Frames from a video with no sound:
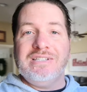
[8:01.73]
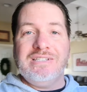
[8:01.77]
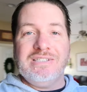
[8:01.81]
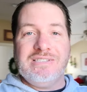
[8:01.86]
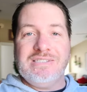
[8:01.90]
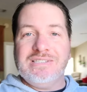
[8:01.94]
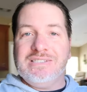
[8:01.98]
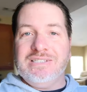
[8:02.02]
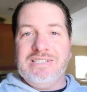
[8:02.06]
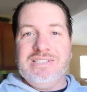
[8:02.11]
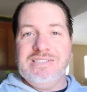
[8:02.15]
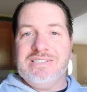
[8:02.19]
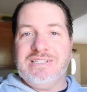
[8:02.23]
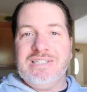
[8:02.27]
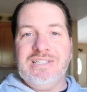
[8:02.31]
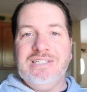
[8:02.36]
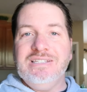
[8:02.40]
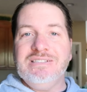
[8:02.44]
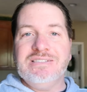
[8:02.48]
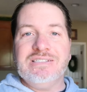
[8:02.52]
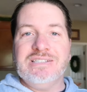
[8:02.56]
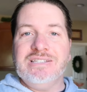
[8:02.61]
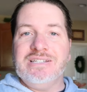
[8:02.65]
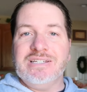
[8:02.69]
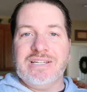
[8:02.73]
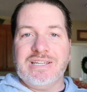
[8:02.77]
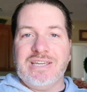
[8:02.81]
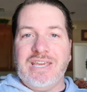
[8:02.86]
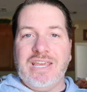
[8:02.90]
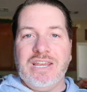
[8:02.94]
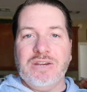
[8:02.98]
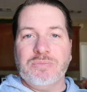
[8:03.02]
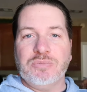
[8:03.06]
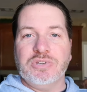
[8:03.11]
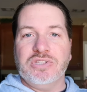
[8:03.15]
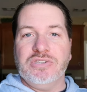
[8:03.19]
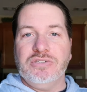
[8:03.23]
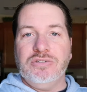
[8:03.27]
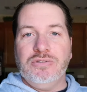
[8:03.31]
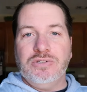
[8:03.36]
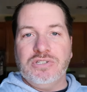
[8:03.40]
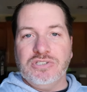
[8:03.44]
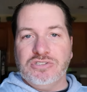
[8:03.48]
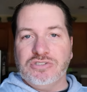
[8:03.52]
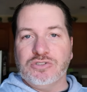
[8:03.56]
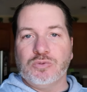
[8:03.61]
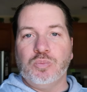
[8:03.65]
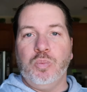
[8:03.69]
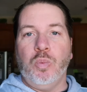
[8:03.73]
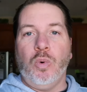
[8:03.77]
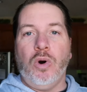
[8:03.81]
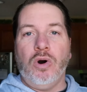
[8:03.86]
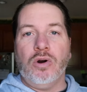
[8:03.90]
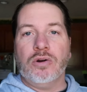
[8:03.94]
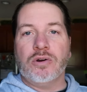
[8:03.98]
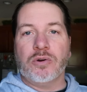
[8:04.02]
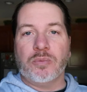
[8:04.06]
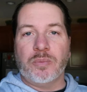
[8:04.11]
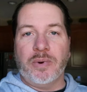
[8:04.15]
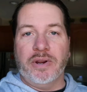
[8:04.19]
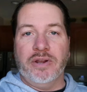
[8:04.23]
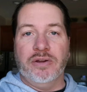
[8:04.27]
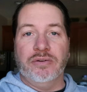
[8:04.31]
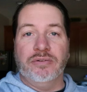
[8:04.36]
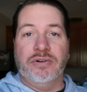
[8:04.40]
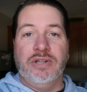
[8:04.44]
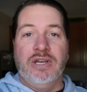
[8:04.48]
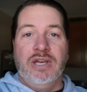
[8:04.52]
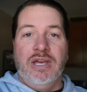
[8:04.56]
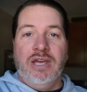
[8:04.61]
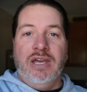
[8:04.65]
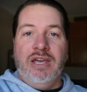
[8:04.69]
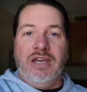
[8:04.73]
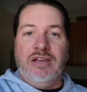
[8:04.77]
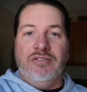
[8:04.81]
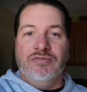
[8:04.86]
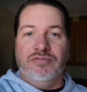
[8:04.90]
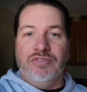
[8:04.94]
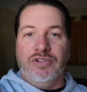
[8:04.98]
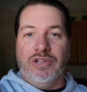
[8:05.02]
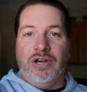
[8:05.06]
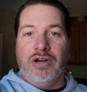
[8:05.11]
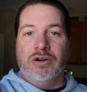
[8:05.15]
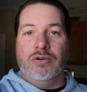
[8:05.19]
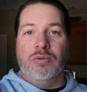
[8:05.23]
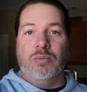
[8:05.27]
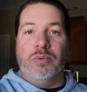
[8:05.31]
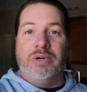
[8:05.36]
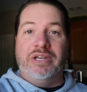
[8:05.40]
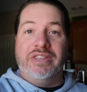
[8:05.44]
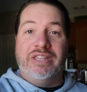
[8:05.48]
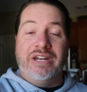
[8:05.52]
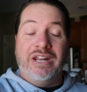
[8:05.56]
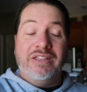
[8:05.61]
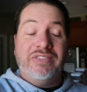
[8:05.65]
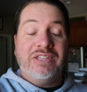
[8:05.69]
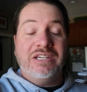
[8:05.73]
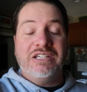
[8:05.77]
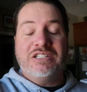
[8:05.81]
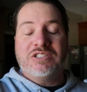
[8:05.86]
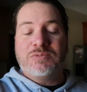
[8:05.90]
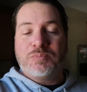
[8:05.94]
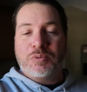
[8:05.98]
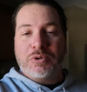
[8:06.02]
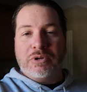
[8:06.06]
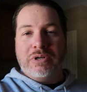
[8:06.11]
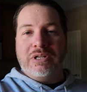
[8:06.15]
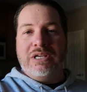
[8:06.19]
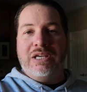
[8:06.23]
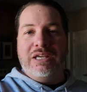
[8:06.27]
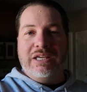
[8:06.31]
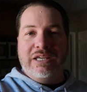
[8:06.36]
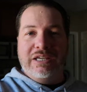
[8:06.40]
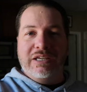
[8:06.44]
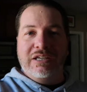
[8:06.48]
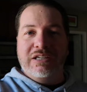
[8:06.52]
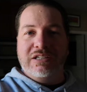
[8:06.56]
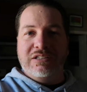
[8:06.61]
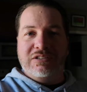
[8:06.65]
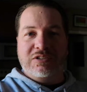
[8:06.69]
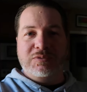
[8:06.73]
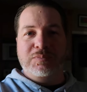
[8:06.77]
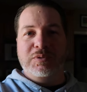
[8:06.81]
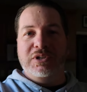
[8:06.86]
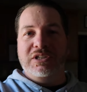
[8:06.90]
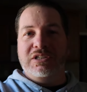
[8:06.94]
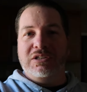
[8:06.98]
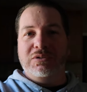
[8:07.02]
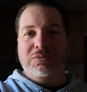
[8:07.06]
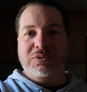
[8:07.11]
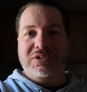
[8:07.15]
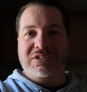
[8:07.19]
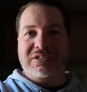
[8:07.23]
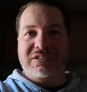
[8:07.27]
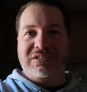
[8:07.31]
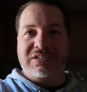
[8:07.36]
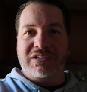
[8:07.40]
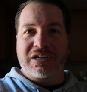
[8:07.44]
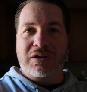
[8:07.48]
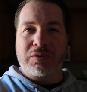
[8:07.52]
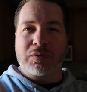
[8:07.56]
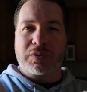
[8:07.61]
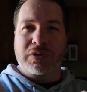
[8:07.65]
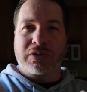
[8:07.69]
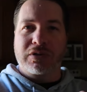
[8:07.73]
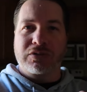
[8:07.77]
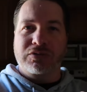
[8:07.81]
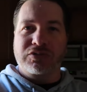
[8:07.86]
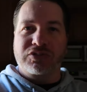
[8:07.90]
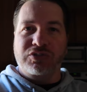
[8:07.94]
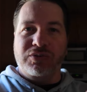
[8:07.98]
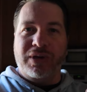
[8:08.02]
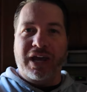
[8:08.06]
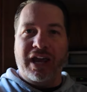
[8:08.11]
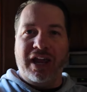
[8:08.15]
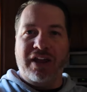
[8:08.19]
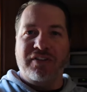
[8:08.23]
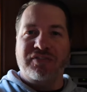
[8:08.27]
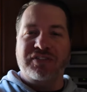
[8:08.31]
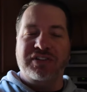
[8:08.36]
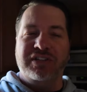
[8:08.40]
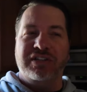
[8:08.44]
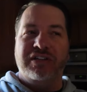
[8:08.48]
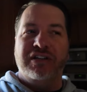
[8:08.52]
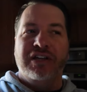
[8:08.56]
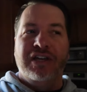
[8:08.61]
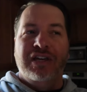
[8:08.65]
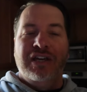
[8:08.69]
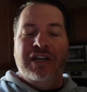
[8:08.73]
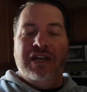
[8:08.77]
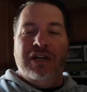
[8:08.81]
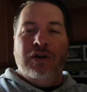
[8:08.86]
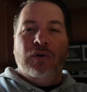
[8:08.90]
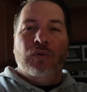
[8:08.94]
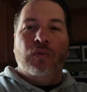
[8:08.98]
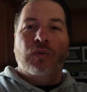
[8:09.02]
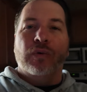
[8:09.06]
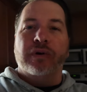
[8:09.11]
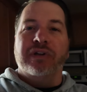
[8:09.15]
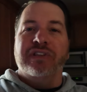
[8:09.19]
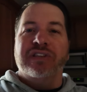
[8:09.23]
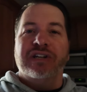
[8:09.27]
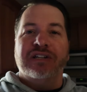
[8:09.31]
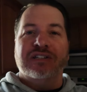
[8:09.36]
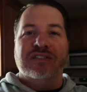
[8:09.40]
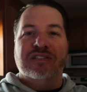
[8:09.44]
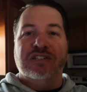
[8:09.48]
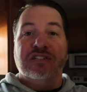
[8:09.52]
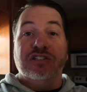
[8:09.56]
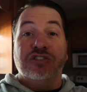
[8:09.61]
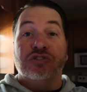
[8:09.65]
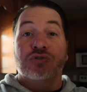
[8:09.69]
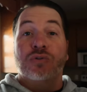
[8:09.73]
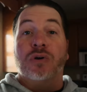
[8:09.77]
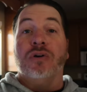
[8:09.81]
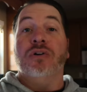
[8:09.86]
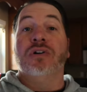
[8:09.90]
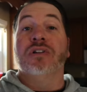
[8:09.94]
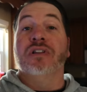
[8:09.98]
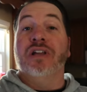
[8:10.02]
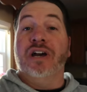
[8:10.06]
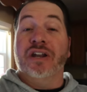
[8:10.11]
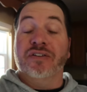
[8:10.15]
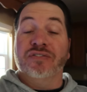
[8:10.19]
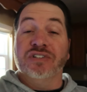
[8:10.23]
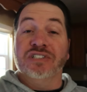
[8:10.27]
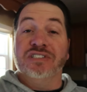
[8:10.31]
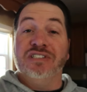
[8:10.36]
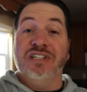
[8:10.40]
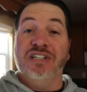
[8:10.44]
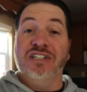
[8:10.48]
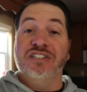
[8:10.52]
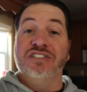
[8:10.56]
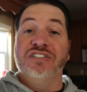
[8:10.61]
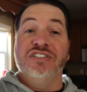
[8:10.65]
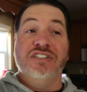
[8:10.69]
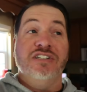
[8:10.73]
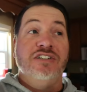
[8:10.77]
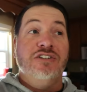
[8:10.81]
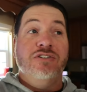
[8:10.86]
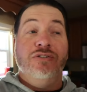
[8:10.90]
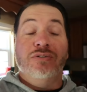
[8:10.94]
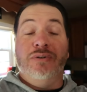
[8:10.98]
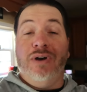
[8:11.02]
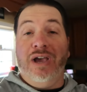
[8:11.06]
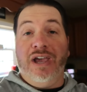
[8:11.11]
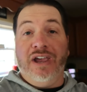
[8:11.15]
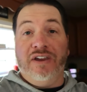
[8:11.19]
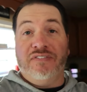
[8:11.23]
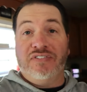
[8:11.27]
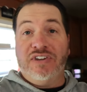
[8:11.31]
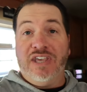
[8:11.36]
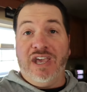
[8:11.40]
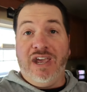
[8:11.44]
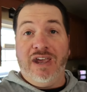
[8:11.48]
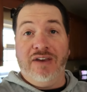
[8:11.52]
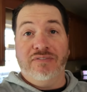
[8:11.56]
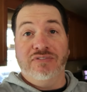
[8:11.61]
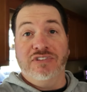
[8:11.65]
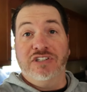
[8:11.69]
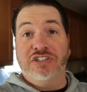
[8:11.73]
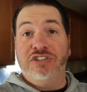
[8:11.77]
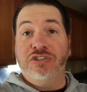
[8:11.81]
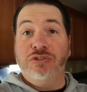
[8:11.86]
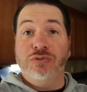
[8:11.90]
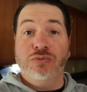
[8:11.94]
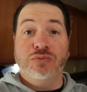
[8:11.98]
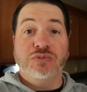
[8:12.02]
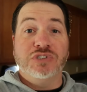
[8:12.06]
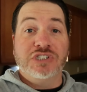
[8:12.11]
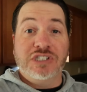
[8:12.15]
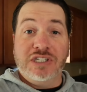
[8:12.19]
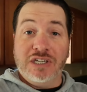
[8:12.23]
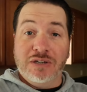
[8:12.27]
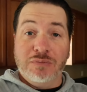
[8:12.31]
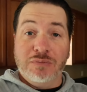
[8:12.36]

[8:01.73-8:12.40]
that this is easily a camera that you could just walk around and vlog with. And I think it's pretty inconspicuous. It's not one of those you have to worry that it's gonna draw a lot of attention. You don't have to have the huge